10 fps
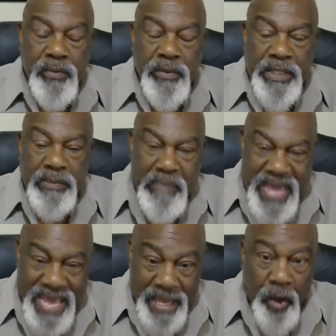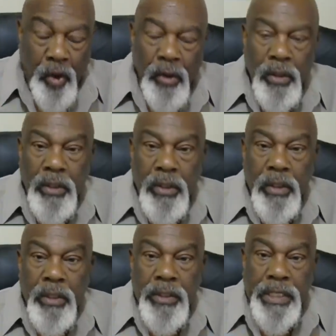that's male,
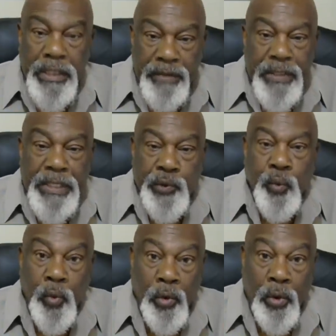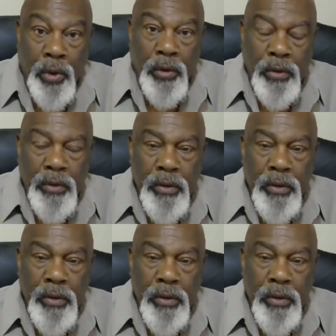that live in this world,